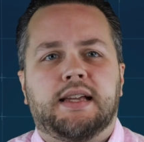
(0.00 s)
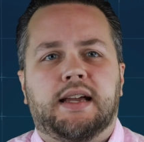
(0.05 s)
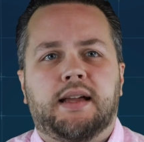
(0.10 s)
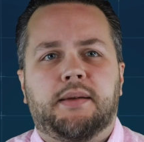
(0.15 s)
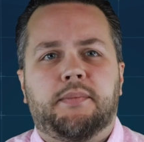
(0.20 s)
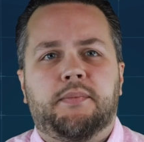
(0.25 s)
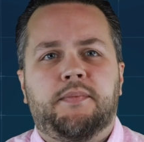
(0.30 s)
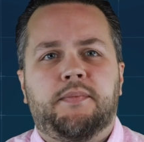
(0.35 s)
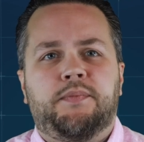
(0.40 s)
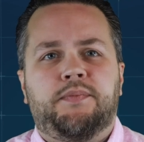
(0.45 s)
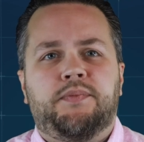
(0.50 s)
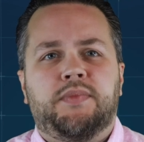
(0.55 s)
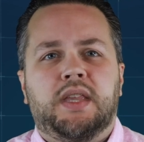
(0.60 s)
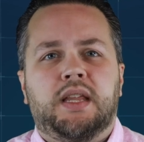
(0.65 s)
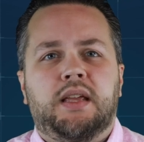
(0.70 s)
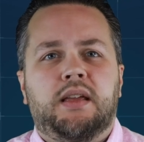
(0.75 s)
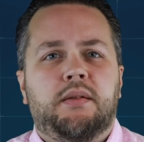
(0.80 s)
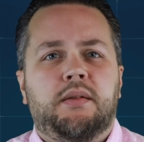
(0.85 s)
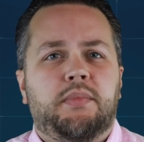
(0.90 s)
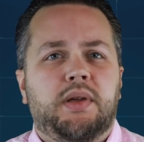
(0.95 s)
time.
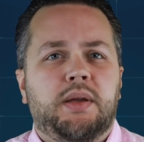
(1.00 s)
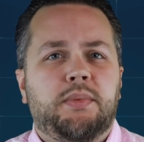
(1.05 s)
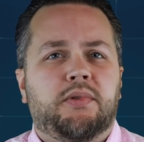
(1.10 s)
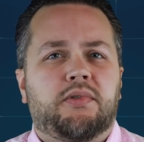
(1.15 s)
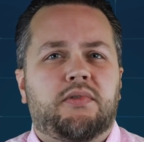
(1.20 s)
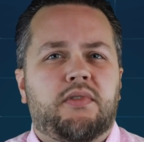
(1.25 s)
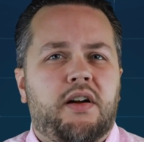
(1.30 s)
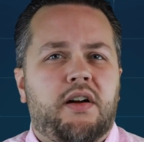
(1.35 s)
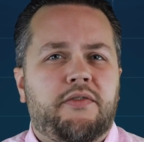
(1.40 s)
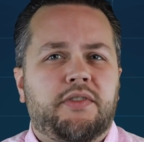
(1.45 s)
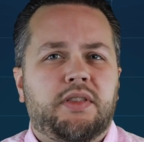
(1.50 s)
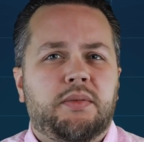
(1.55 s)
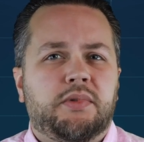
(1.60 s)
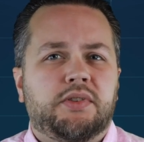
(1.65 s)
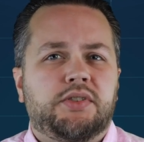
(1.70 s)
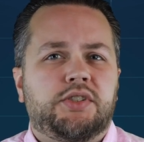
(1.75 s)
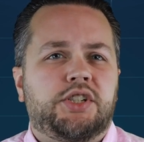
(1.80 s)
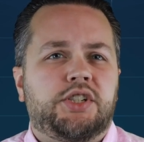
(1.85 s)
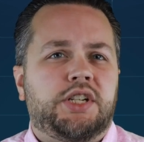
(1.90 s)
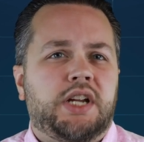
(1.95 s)
People are often the
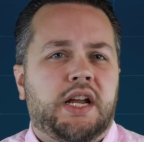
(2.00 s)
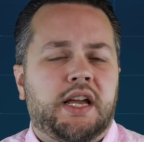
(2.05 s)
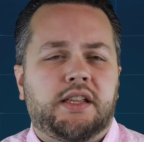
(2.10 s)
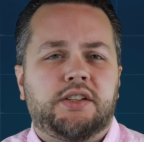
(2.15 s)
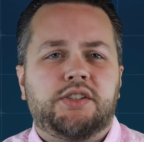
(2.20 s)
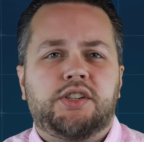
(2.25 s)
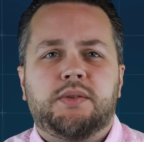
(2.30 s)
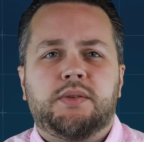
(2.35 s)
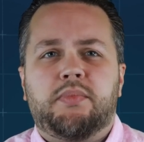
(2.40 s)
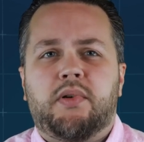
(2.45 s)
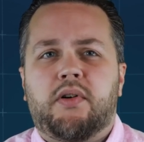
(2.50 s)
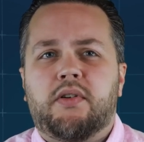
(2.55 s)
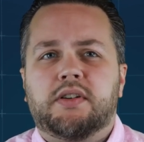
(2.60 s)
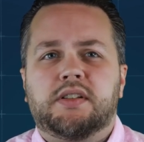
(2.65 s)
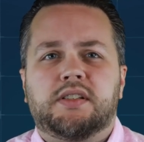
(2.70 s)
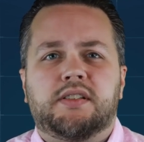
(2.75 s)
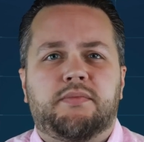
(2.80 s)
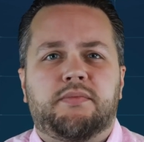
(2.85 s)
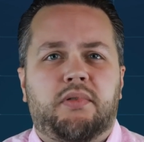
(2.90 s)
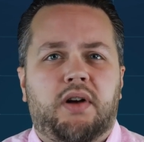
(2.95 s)
most challenging
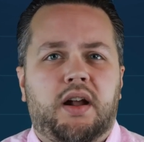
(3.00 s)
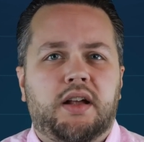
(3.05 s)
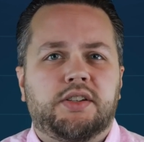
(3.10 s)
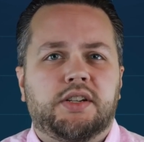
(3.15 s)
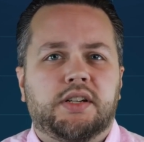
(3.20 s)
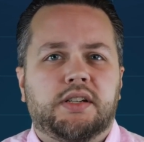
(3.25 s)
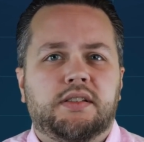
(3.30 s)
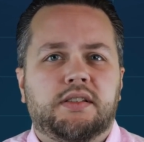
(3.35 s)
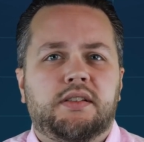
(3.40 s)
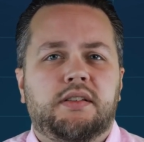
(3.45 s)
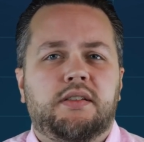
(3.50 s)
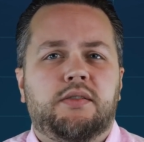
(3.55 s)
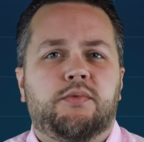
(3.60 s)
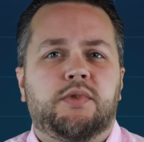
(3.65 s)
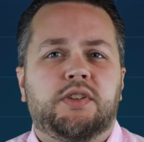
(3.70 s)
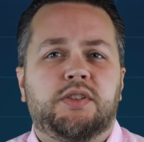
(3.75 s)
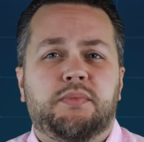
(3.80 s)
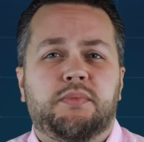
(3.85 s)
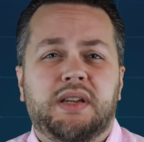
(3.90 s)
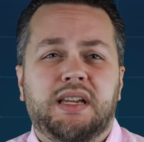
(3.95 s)
parts of projects,
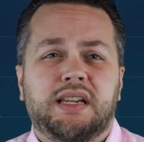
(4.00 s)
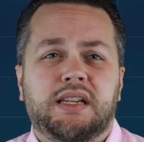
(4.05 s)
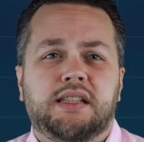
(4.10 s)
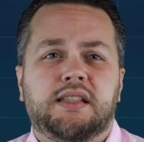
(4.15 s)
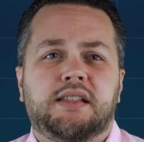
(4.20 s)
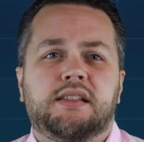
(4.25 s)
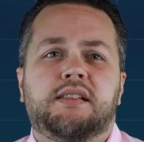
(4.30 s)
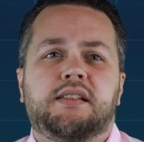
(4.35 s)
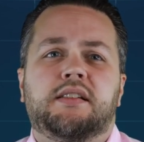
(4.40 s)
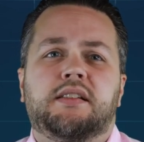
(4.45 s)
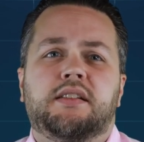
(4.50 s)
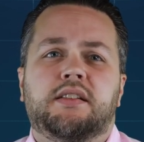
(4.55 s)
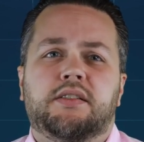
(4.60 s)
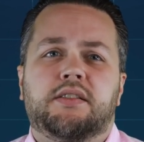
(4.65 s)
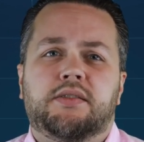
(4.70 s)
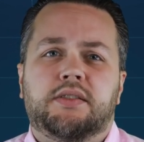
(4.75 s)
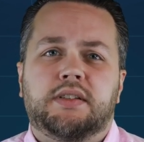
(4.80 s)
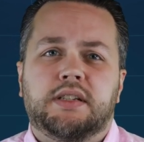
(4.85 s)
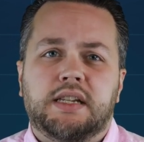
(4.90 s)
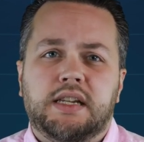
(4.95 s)
which means
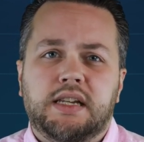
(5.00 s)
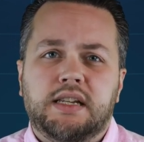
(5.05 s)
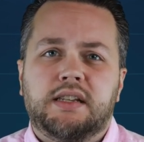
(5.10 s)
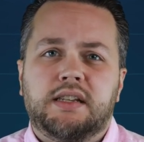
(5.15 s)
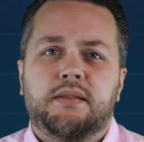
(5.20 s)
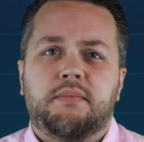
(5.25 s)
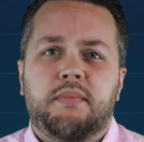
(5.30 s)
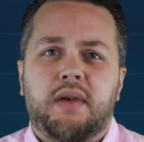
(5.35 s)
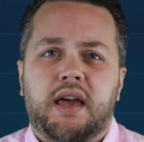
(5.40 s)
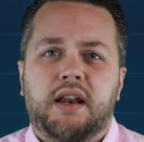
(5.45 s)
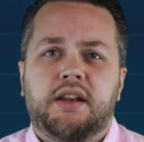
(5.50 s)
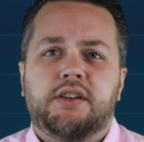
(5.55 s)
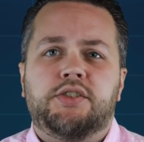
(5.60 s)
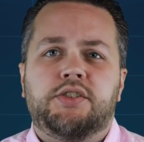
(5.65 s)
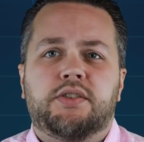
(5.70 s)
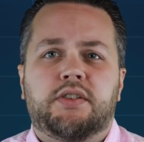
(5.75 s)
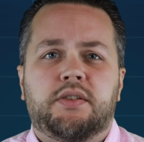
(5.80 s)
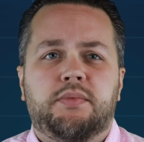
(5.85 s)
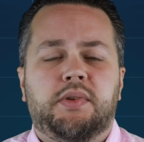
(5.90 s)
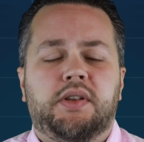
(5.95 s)
you'll need to manage
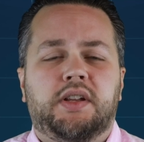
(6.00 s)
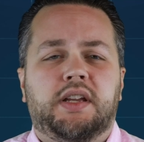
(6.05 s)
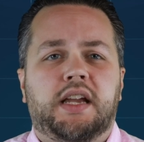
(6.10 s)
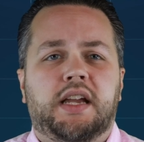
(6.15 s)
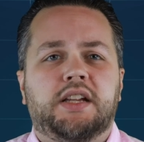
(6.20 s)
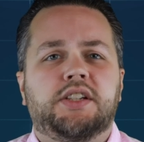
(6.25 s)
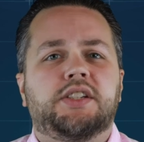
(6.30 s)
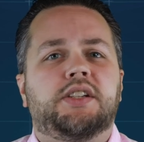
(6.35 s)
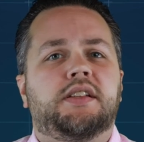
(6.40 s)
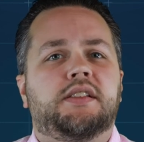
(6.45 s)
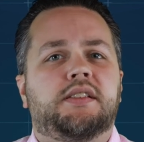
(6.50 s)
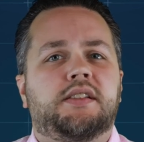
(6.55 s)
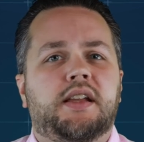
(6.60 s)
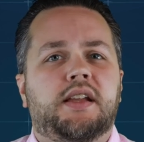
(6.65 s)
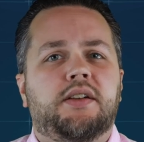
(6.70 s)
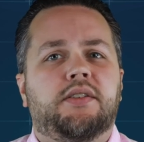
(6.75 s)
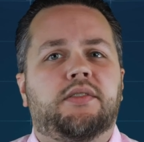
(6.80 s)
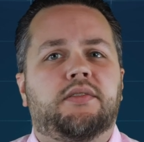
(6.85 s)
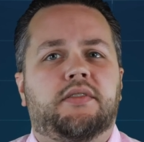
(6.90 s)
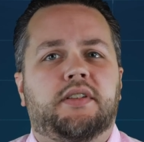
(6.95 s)
your communication and
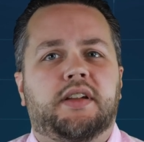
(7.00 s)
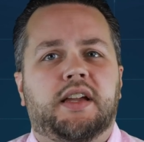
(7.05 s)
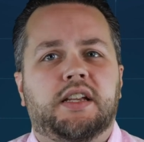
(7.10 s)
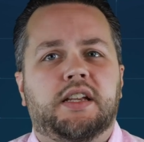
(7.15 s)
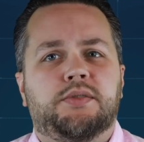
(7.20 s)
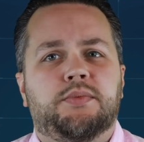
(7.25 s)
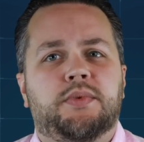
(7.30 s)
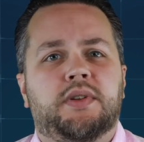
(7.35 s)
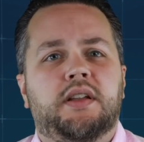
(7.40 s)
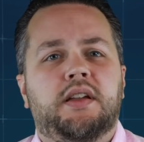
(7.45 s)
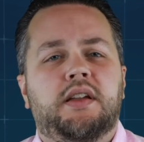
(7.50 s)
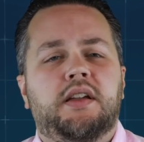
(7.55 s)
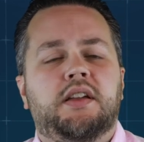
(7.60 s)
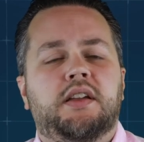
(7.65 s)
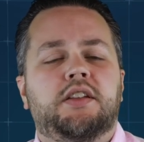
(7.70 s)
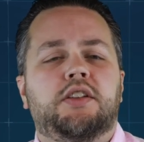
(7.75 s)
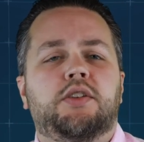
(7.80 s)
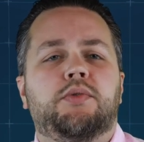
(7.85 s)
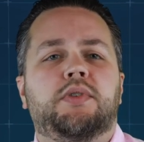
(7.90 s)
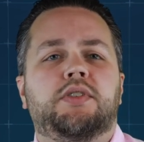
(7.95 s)
stakeholder engagement
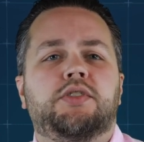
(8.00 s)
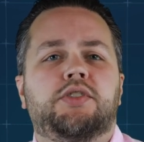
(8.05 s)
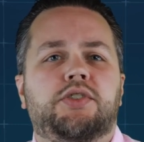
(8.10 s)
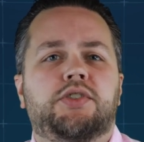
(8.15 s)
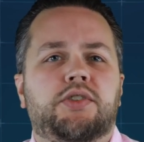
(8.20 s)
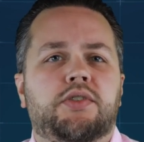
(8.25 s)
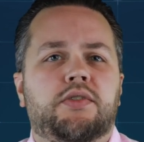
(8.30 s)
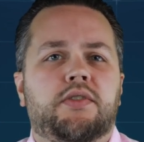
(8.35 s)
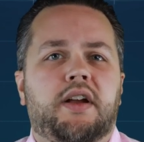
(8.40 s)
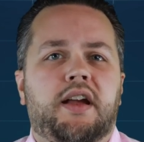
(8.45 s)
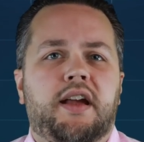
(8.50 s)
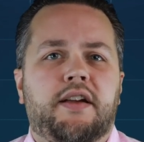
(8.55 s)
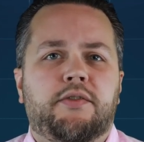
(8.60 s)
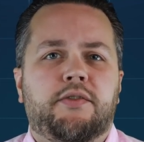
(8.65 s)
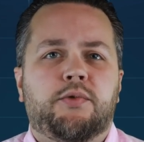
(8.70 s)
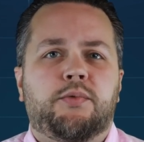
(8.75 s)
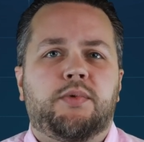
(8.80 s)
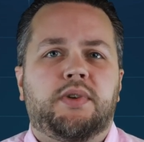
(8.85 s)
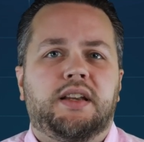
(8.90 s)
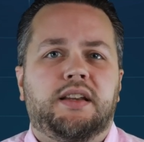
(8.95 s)
to ensure
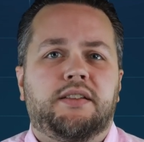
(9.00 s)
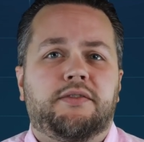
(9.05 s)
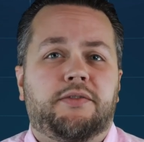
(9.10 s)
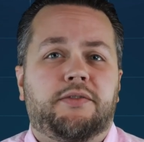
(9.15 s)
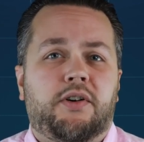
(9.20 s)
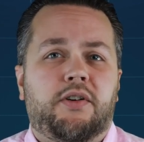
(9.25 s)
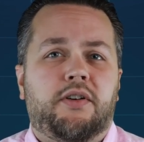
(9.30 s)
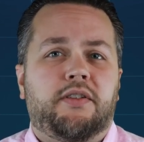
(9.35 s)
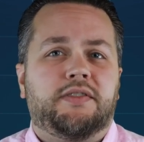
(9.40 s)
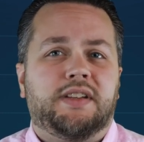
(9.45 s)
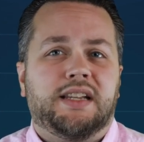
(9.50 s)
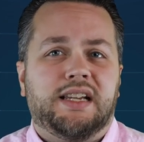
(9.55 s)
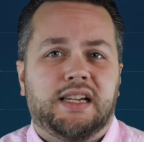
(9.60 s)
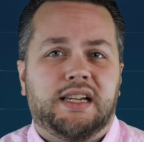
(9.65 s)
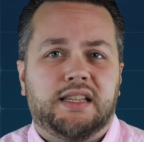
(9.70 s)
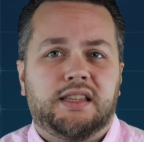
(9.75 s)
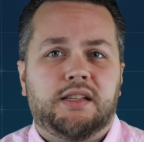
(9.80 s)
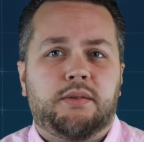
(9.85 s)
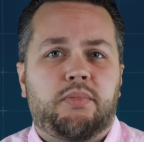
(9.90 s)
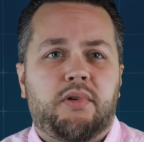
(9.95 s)
everyone involved
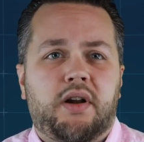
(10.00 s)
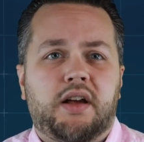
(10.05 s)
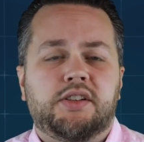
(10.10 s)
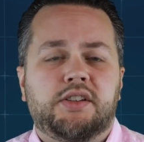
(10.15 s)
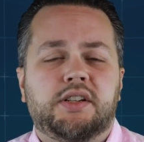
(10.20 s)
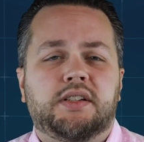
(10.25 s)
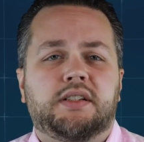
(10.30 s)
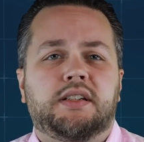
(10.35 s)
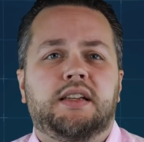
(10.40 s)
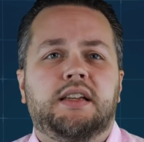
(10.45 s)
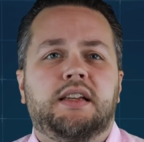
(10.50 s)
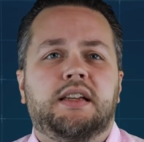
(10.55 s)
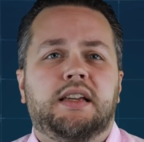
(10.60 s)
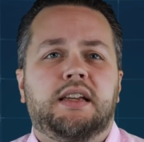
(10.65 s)
in the project